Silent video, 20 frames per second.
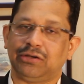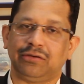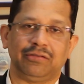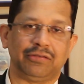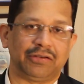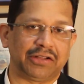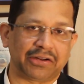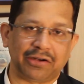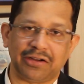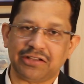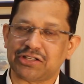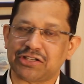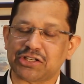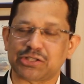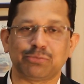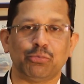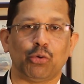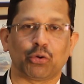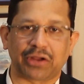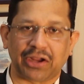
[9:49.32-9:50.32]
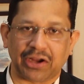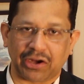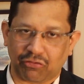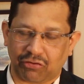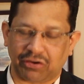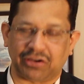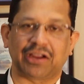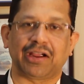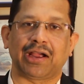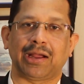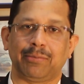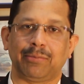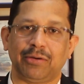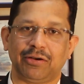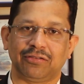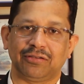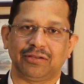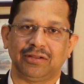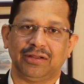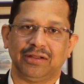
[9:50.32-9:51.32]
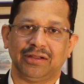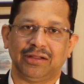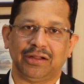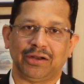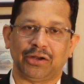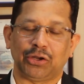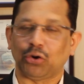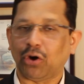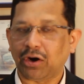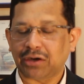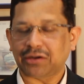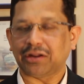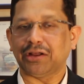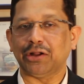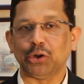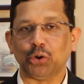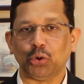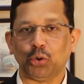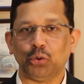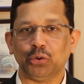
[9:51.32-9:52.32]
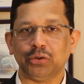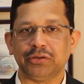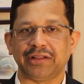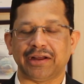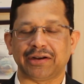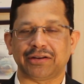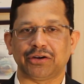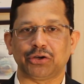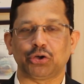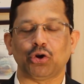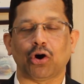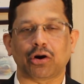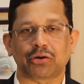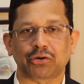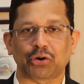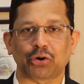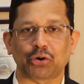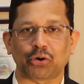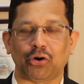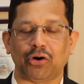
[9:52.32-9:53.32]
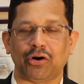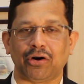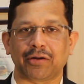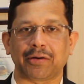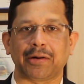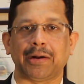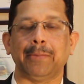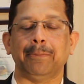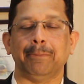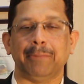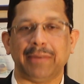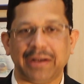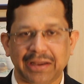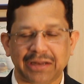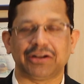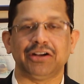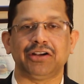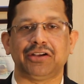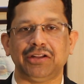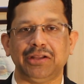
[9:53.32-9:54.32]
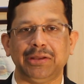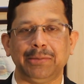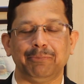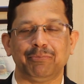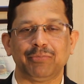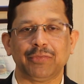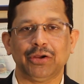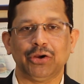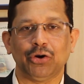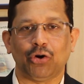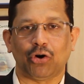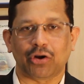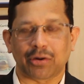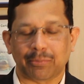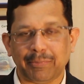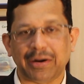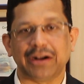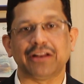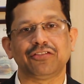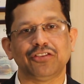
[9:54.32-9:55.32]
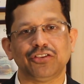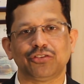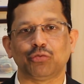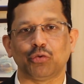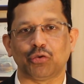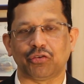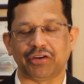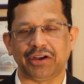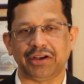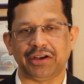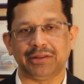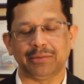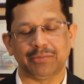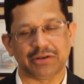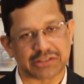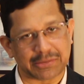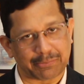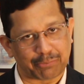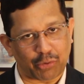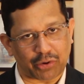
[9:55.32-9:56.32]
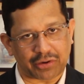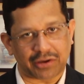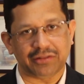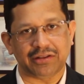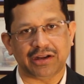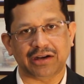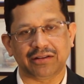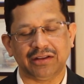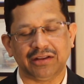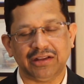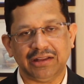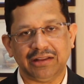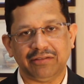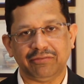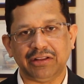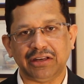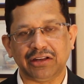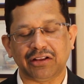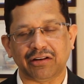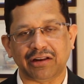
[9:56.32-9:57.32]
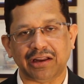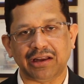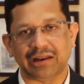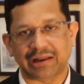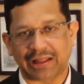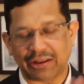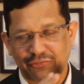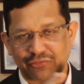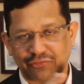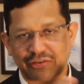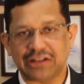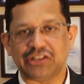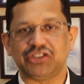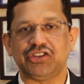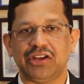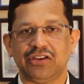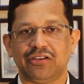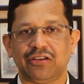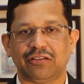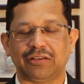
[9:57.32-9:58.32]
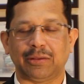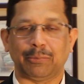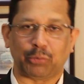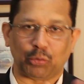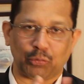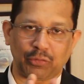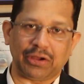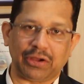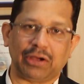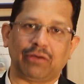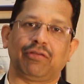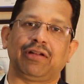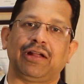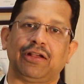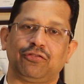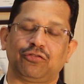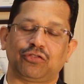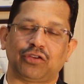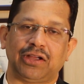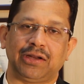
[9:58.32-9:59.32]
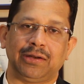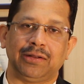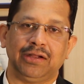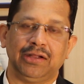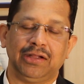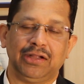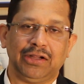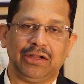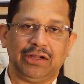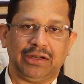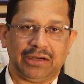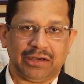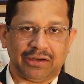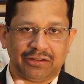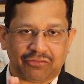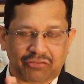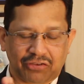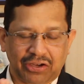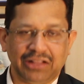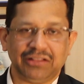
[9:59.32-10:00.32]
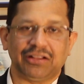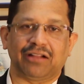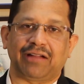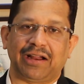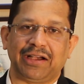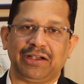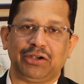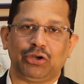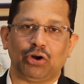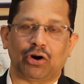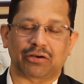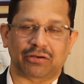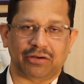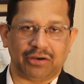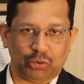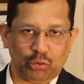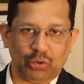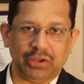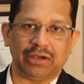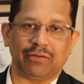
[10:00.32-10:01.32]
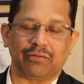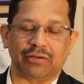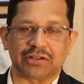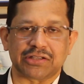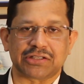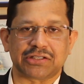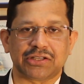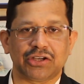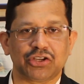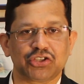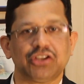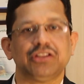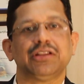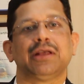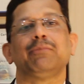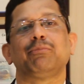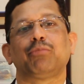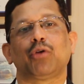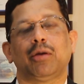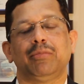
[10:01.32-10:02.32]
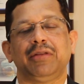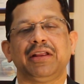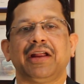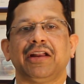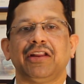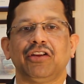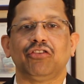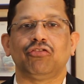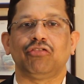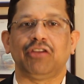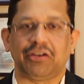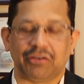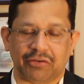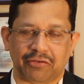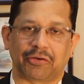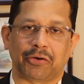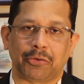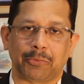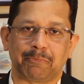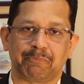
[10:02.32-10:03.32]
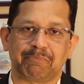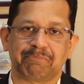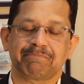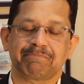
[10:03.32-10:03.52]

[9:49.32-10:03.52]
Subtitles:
decrease their smoking and drinking habits. Not alone that doctor or a medical team or medicines would treat them. It is important that we ingrain lifestyle changes, improving our lifestyle, seeing the right doctor, doing our research, and then probably getting treated around.